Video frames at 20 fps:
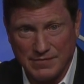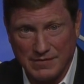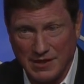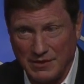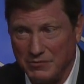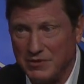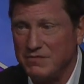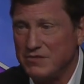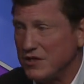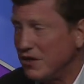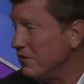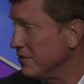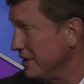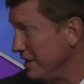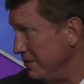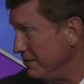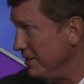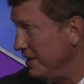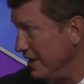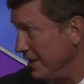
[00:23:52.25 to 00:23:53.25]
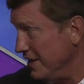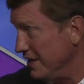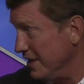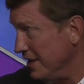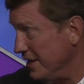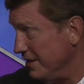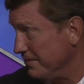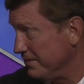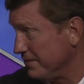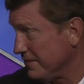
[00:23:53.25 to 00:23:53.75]
And we've told EPA
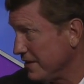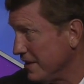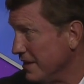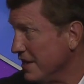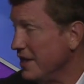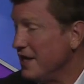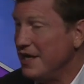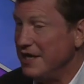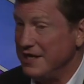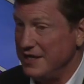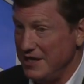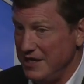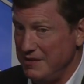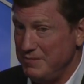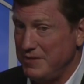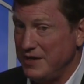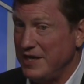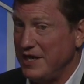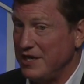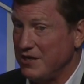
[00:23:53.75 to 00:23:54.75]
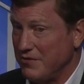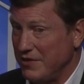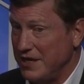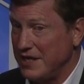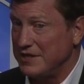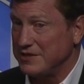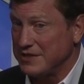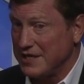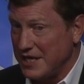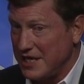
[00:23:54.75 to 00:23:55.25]
that. In the EPA
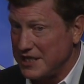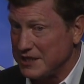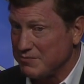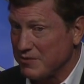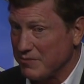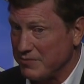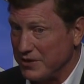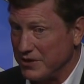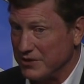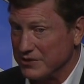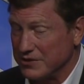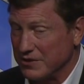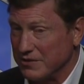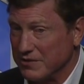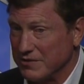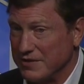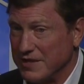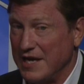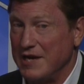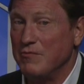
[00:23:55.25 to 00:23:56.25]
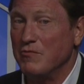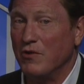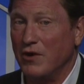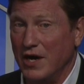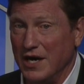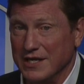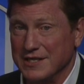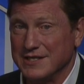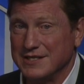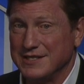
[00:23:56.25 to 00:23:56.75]
greenhouse gas proposal, they
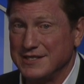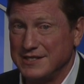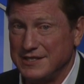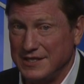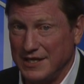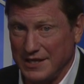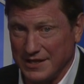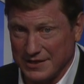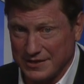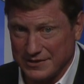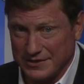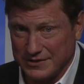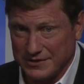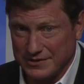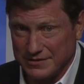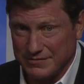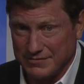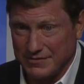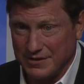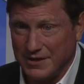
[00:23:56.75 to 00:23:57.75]
want six.